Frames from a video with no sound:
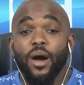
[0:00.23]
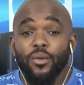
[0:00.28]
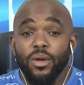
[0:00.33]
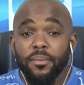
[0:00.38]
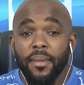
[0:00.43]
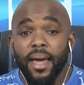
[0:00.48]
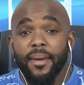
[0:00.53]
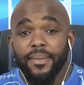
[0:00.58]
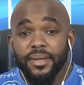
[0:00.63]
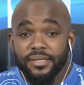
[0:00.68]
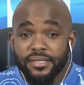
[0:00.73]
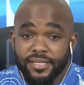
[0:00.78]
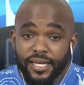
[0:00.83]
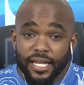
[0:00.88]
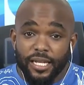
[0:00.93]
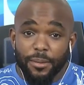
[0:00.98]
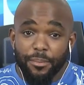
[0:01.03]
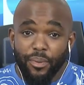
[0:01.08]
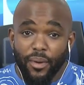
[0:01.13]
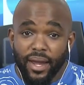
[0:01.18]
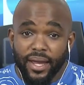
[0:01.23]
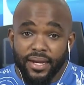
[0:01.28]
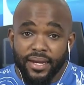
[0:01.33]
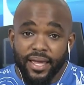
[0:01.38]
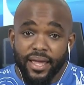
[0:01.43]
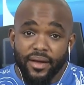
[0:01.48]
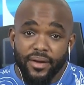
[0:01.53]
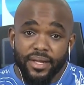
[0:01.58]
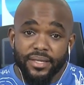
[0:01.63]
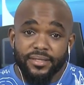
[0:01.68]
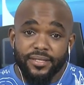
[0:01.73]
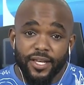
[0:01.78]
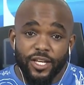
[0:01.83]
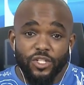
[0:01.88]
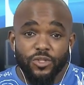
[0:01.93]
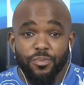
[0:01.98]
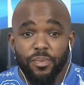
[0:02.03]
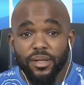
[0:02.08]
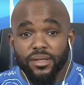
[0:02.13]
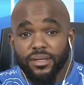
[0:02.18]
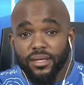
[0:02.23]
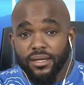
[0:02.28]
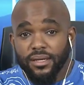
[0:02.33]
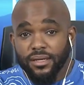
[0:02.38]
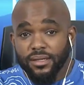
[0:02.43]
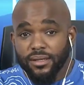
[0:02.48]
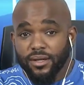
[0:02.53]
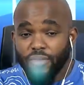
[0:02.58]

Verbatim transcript: we might be celebrating here at Dish, but the